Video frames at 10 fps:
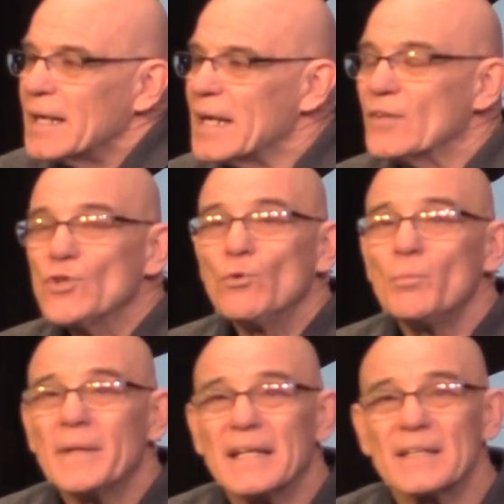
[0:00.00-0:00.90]
and you
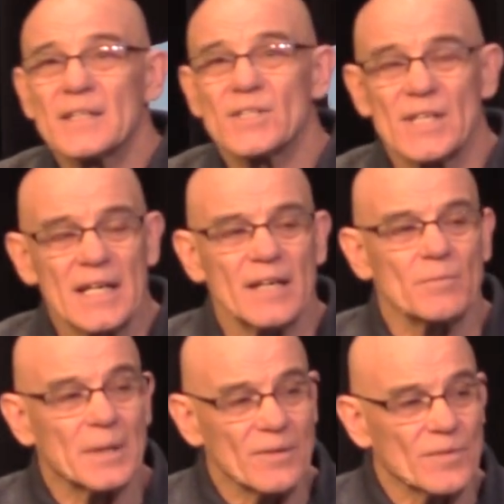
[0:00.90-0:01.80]
will begin to see
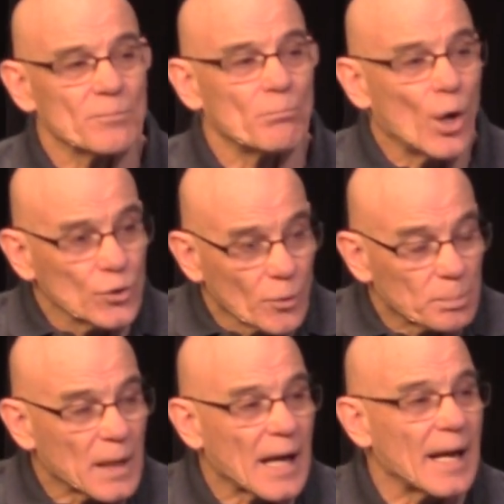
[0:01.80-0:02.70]
him even
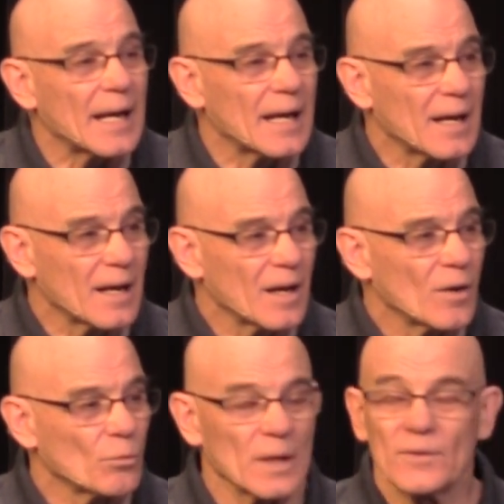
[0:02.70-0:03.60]
multiply
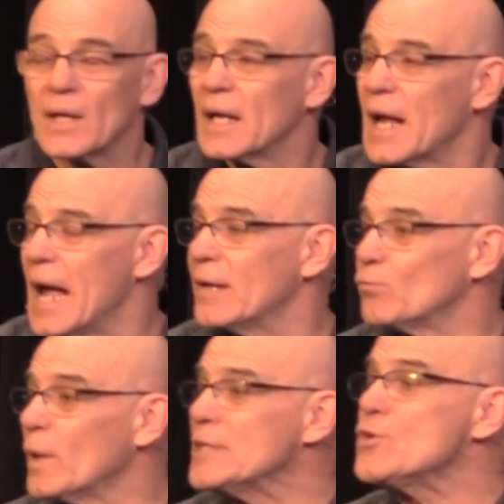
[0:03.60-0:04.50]
what,
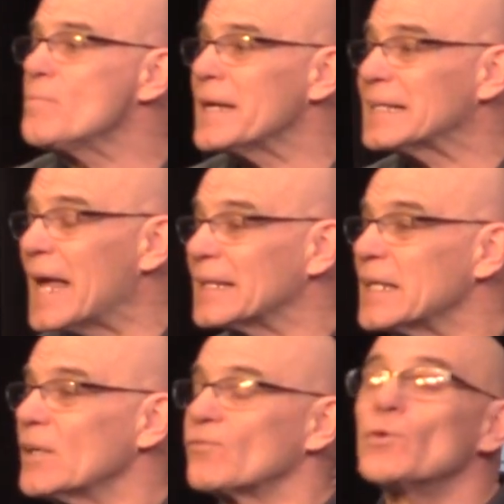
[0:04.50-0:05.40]
and when you make
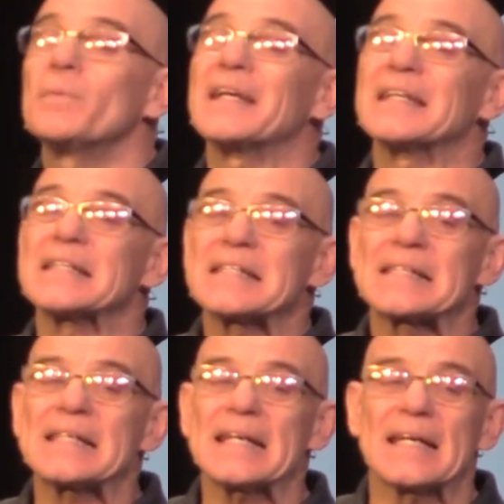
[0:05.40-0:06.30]
that gift, you begin to
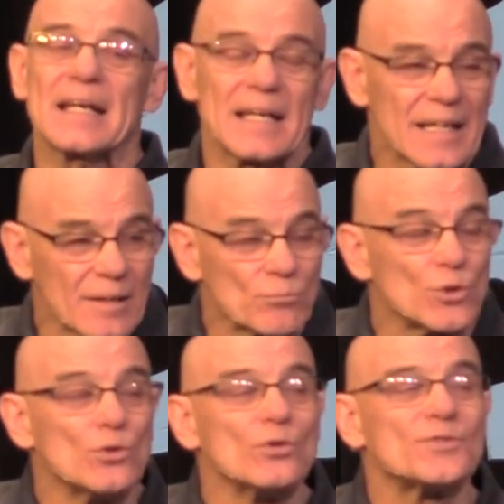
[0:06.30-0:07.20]
see him
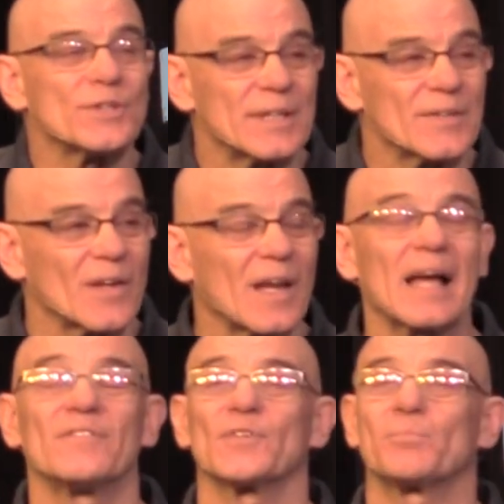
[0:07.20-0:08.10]
use it in the
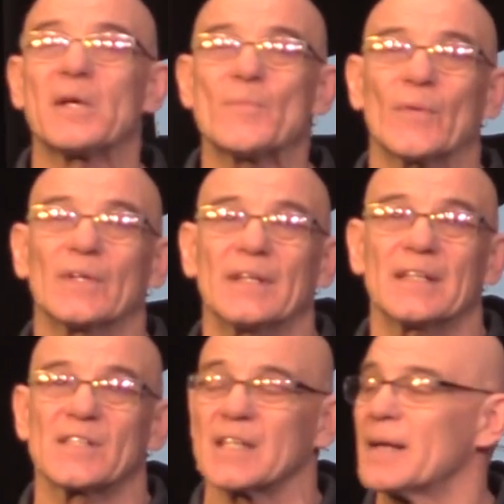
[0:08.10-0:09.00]
lives of people, and
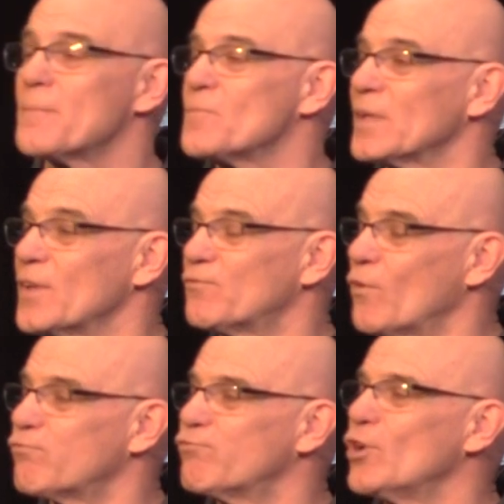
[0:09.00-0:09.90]
it's the
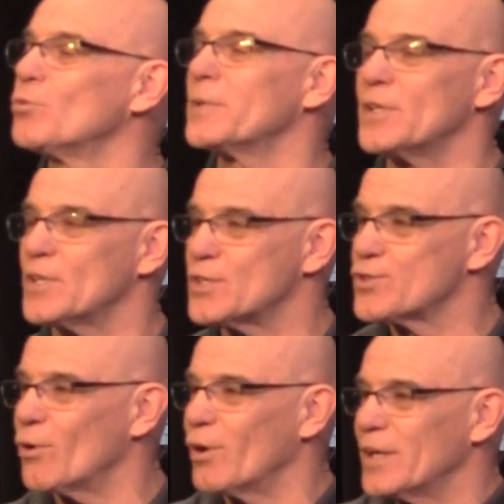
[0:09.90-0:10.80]
fulfillment and the
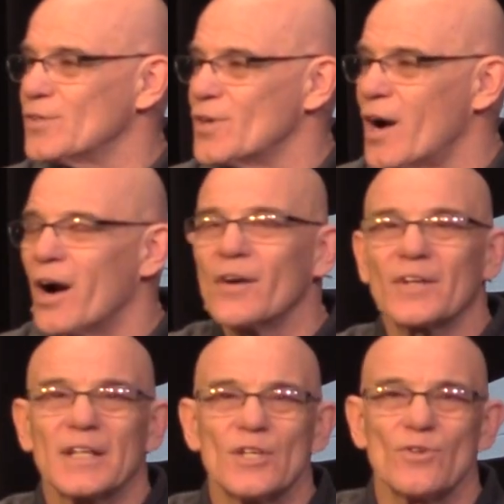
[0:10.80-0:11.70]
joy in your
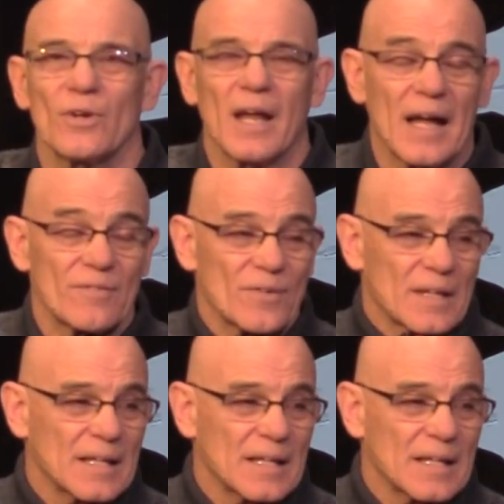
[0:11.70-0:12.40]
heart and in your life.